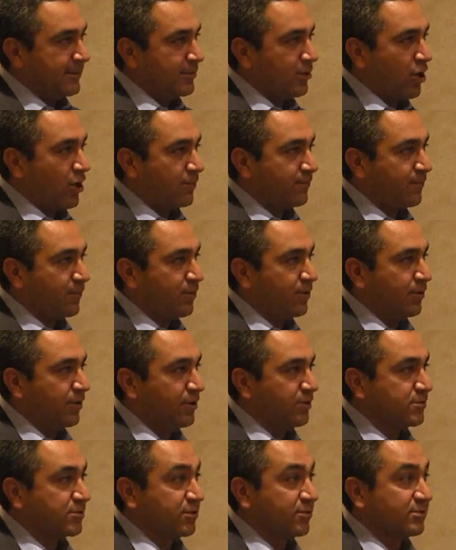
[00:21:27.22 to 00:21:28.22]
offer
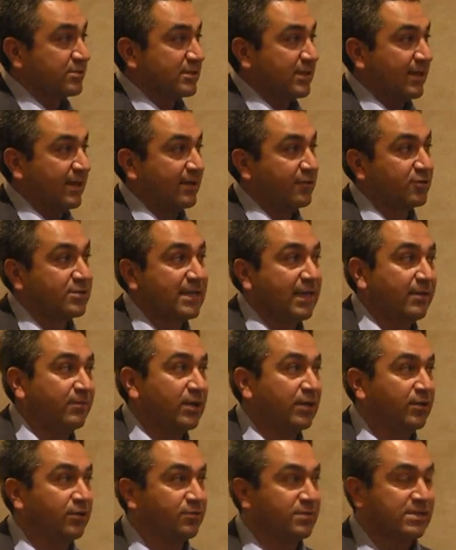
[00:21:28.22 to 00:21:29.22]
users
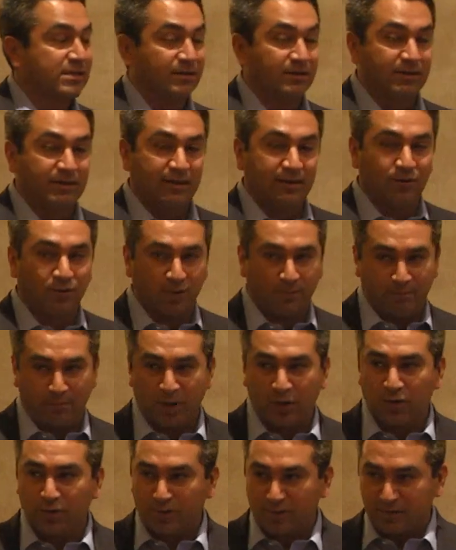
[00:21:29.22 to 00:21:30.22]
entertainment, utility, or
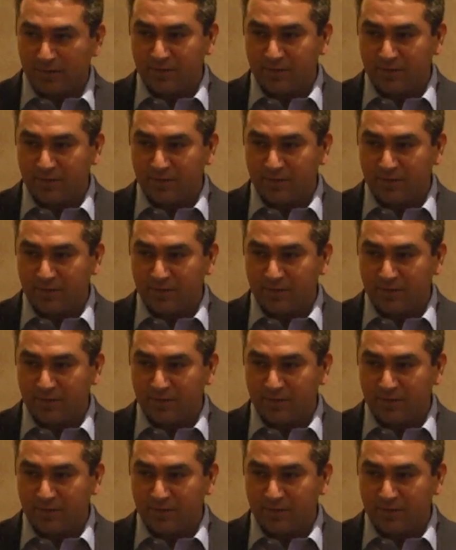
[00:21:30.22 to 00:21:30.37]
both.